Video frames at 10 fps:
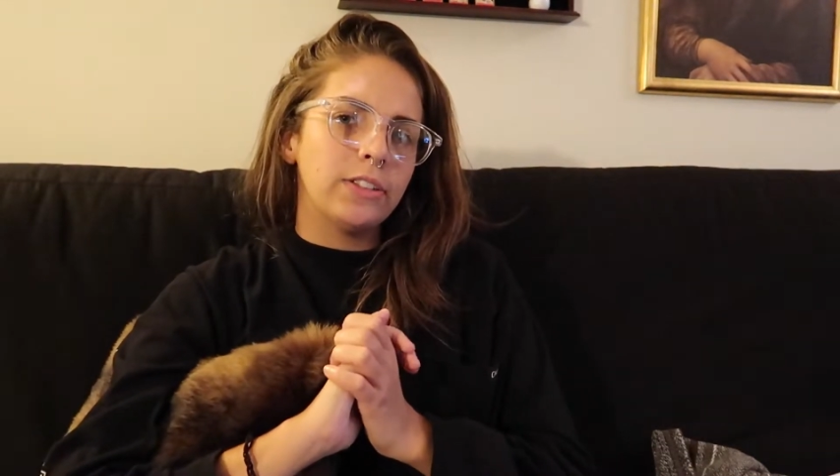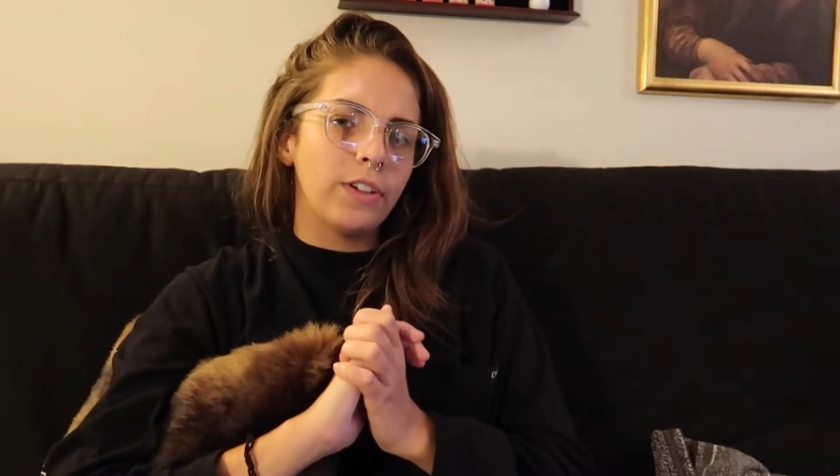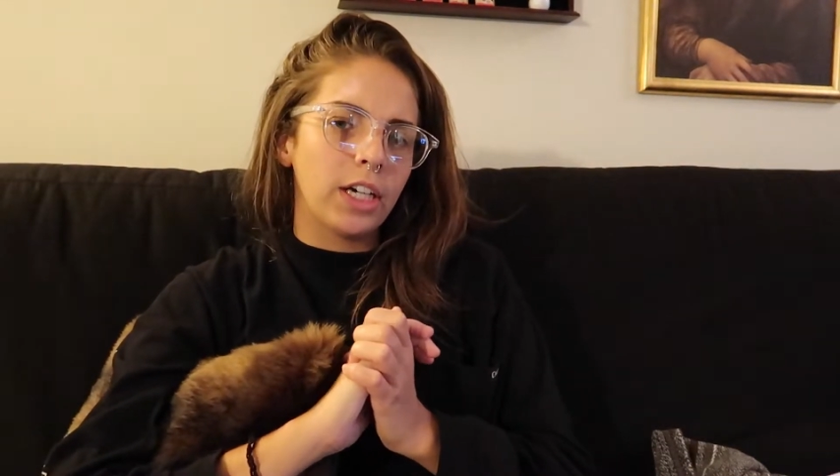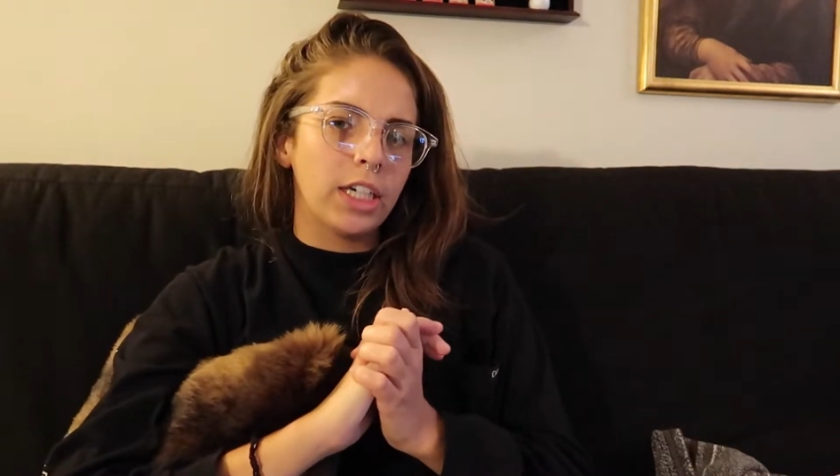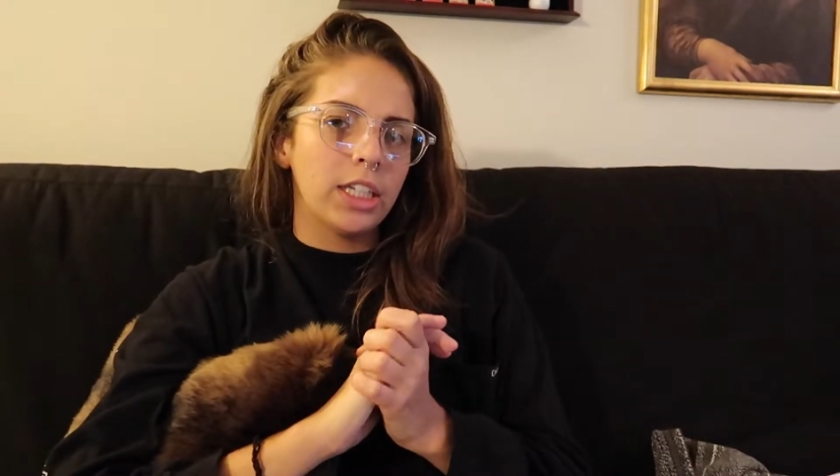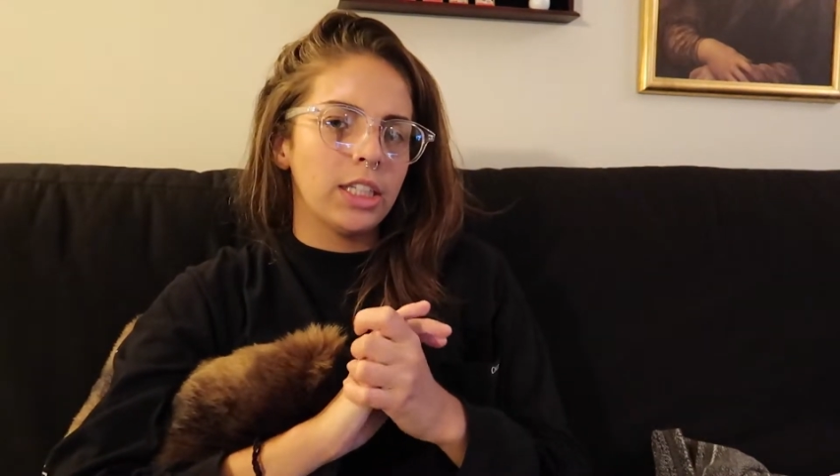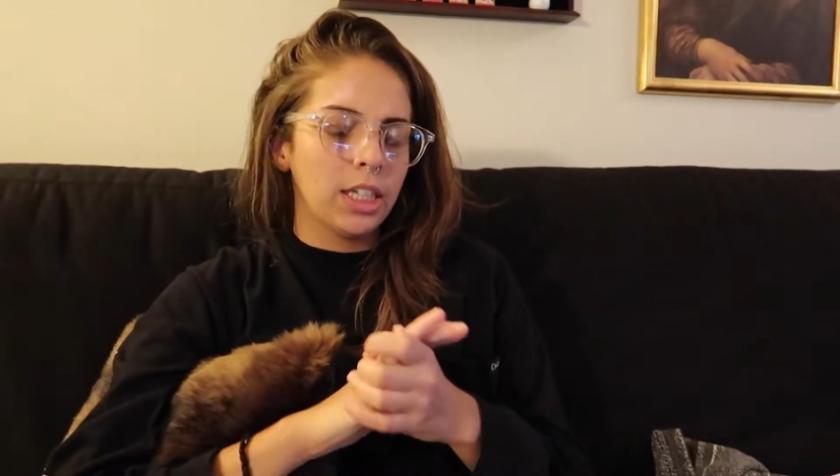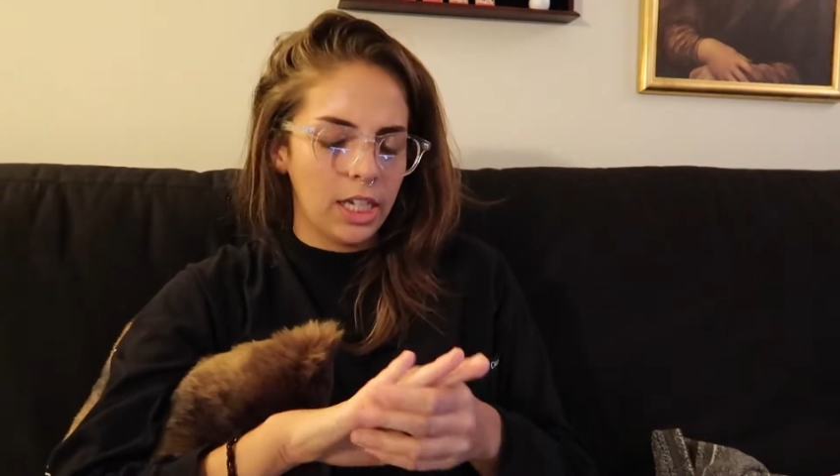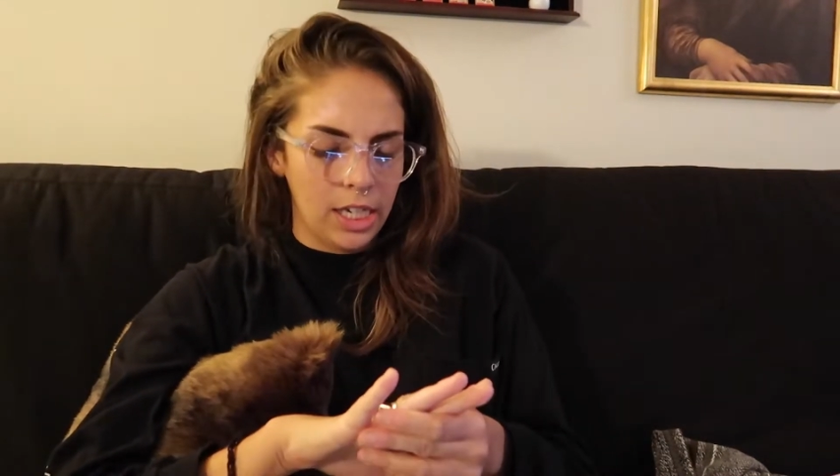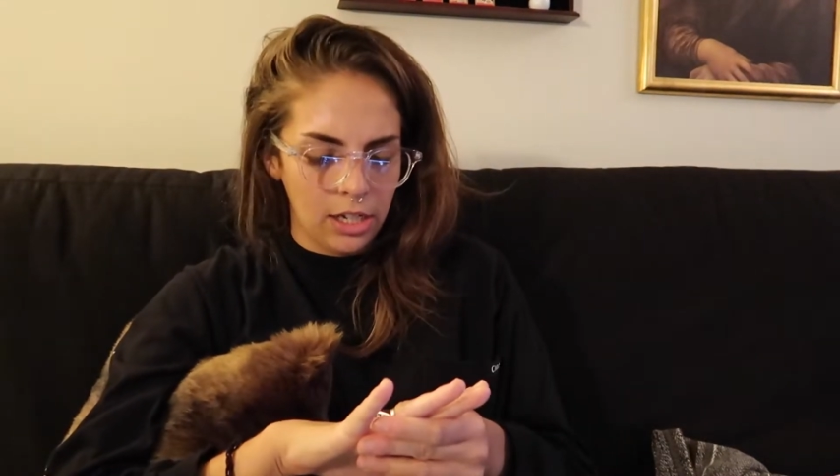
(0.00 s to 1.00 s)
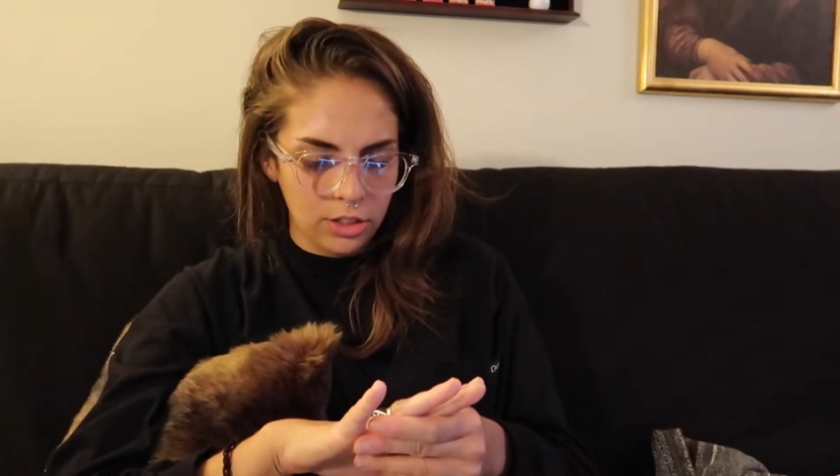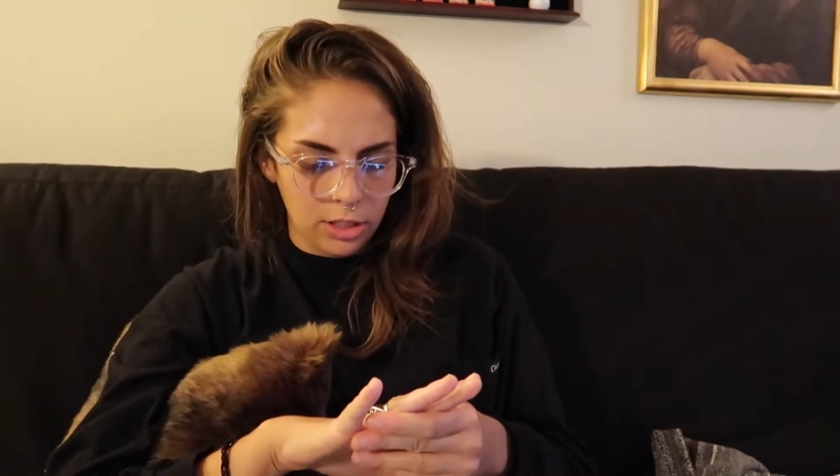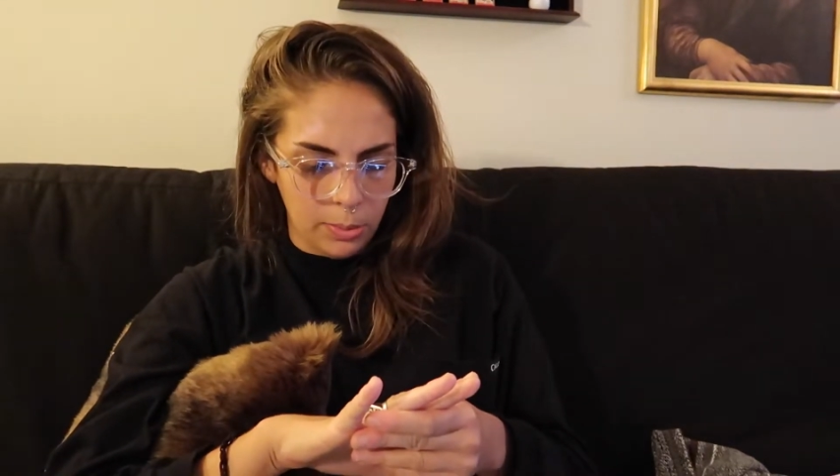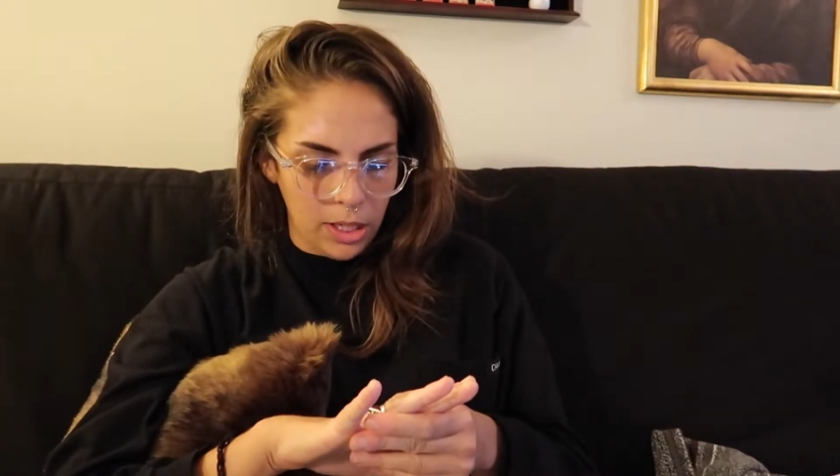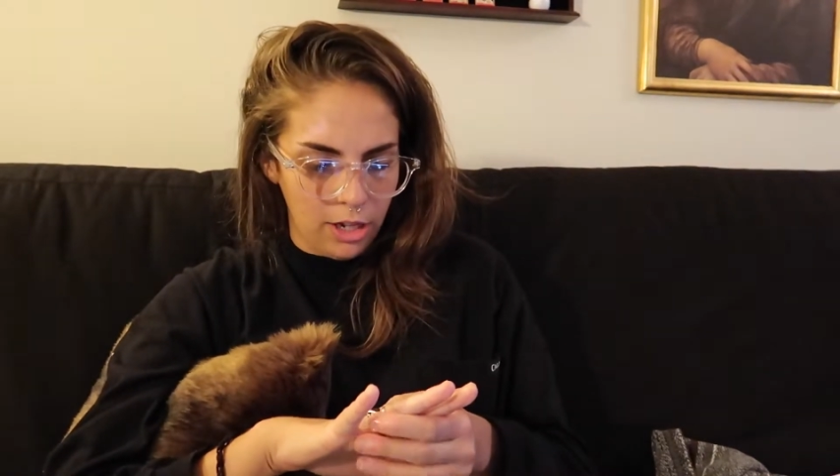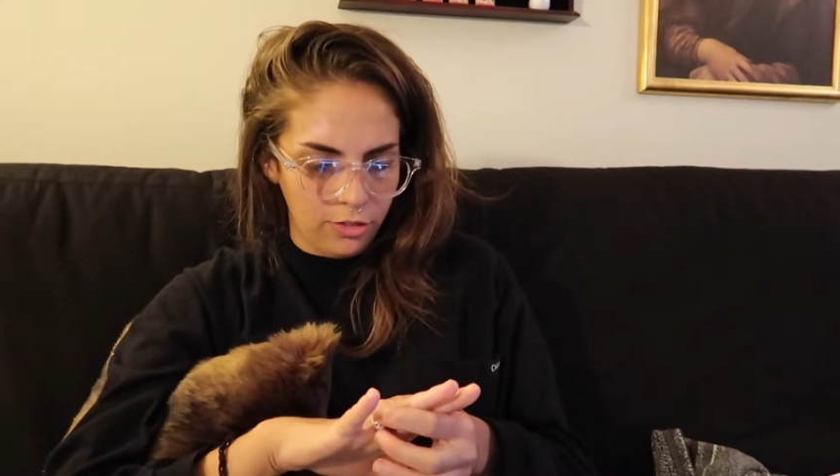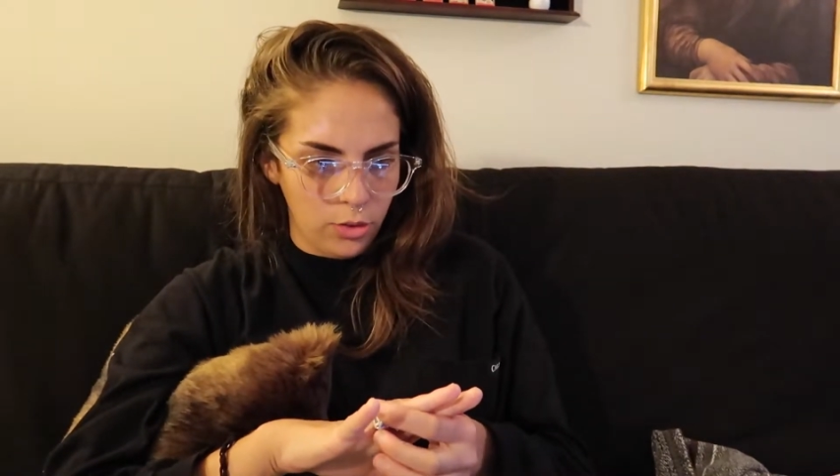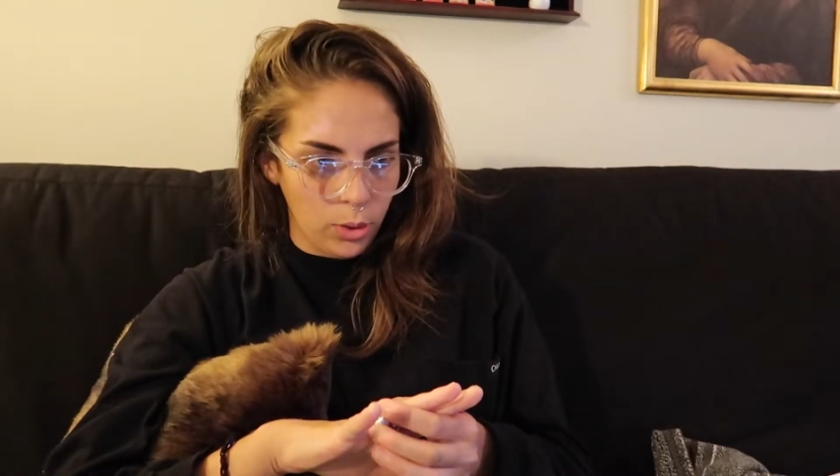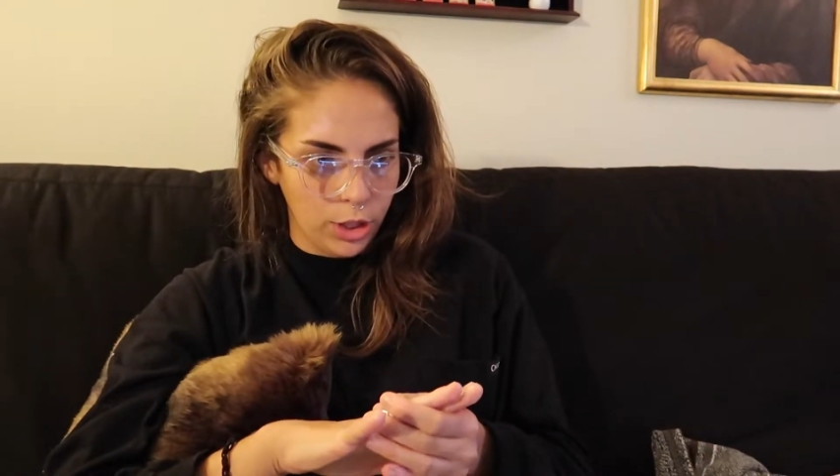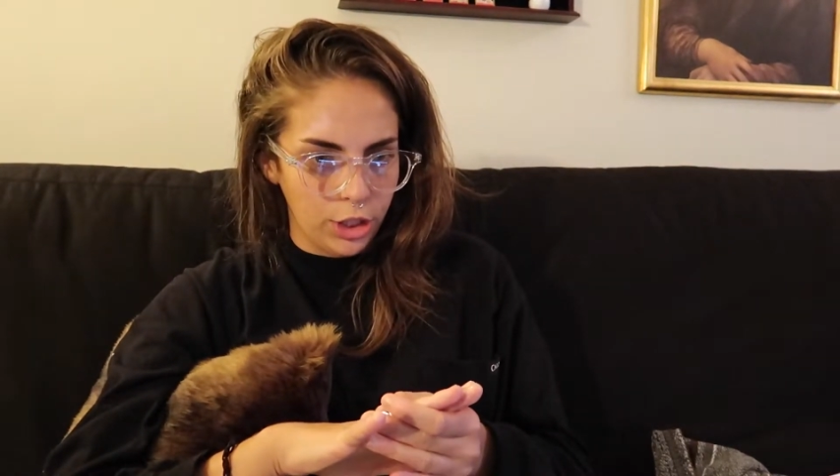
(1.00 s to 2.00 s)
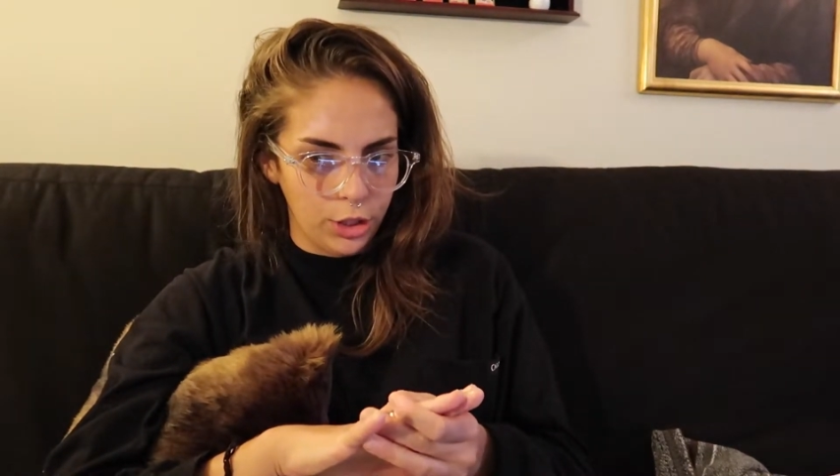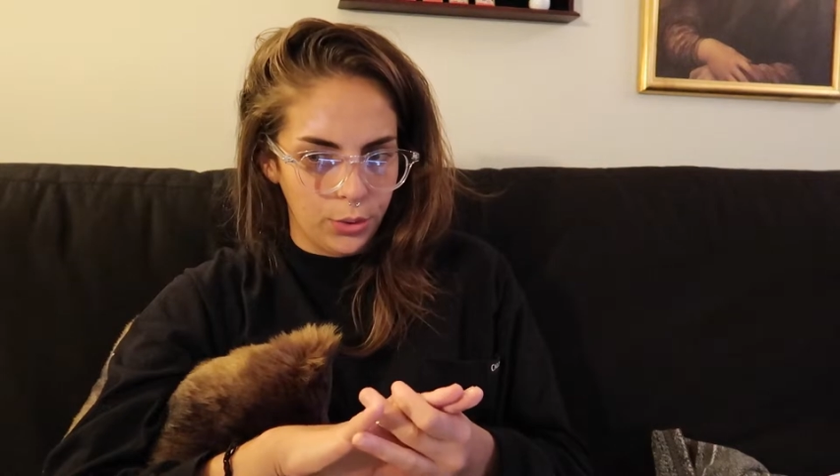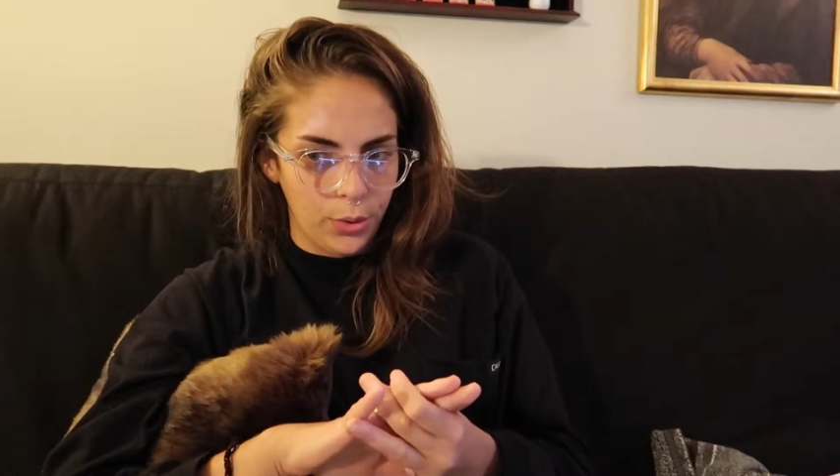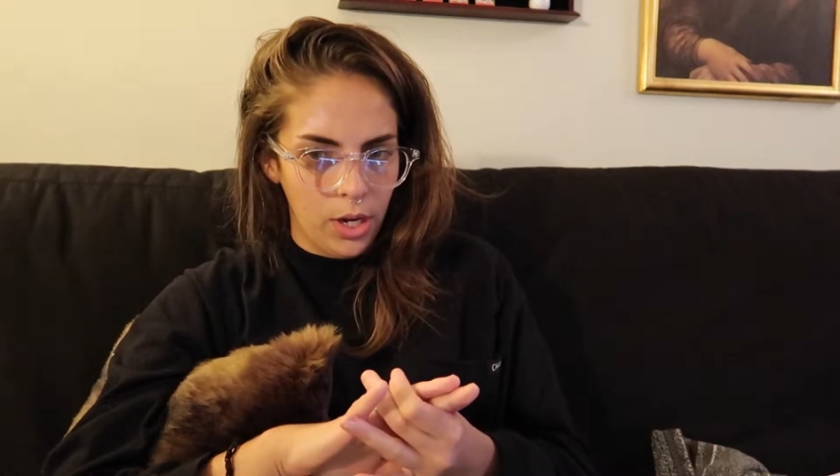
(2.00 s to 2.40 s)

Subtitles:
if I can lay down some of that for you.